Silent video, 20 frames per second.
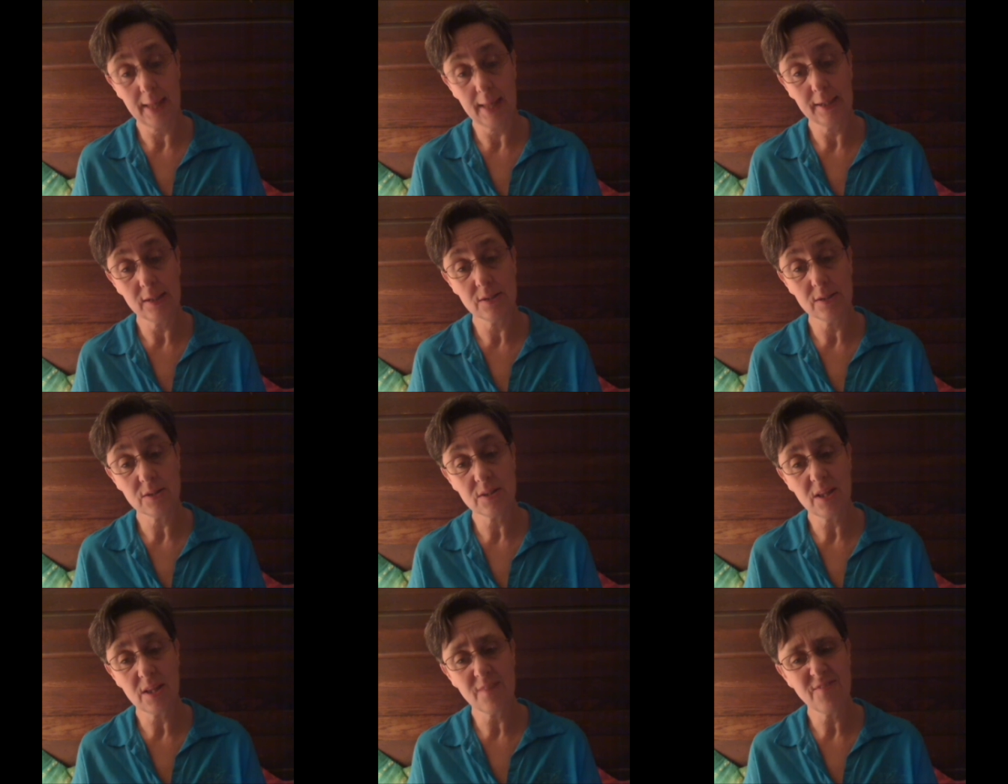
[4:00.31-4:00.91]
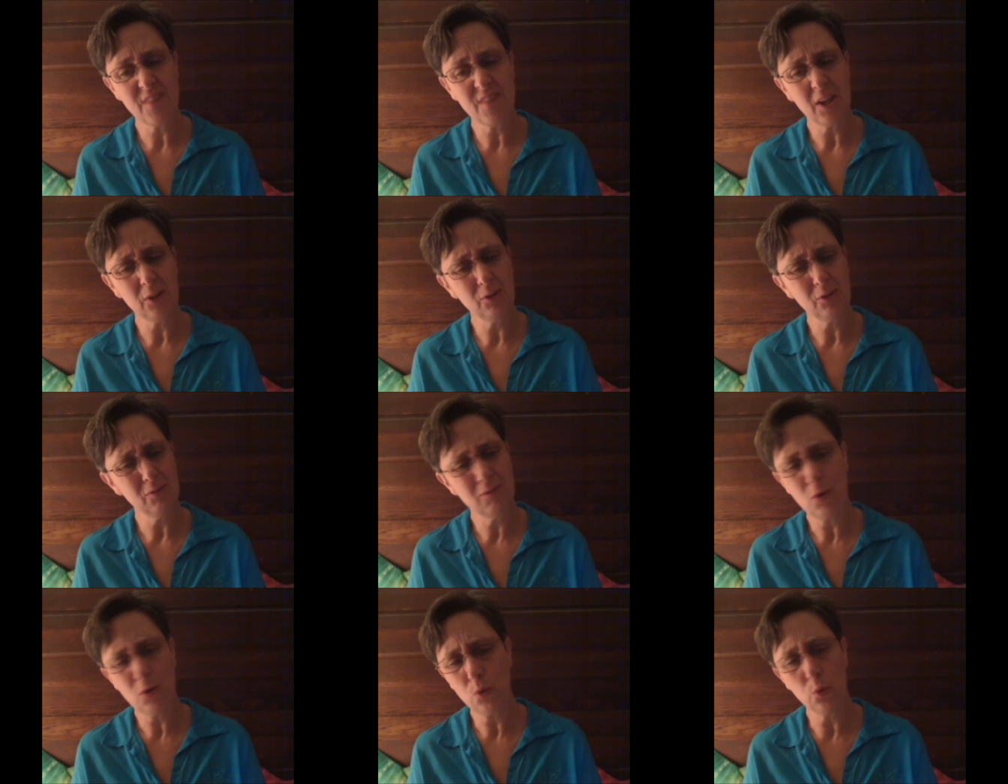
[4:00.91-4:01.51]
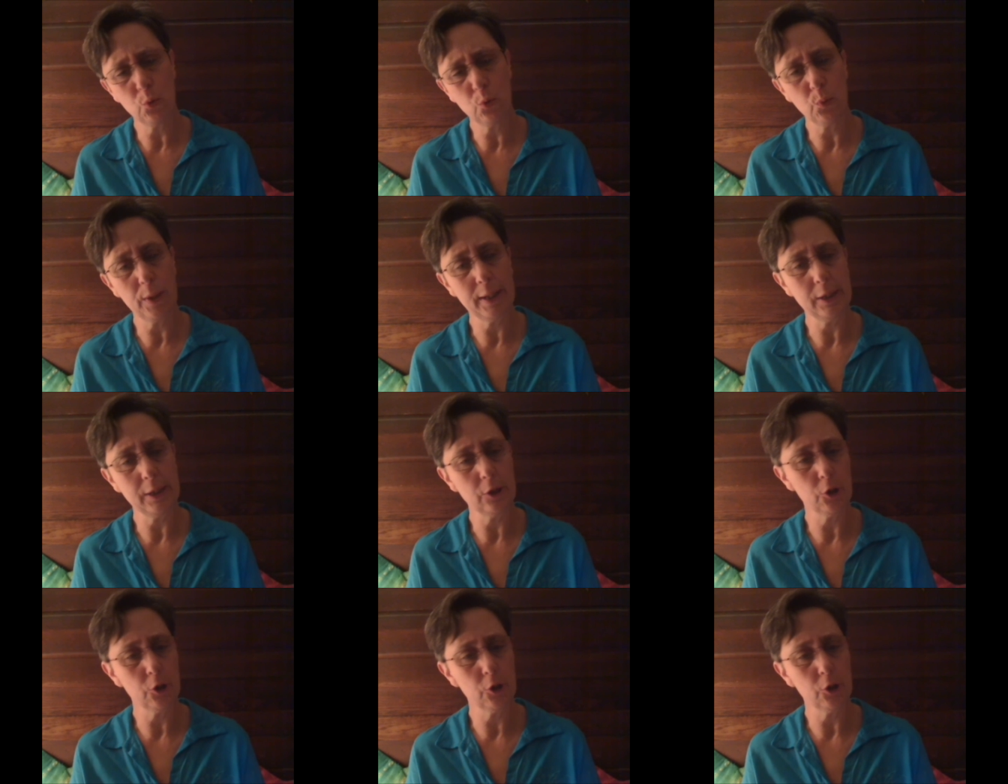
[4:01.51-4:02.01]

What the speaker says: is, they felt no great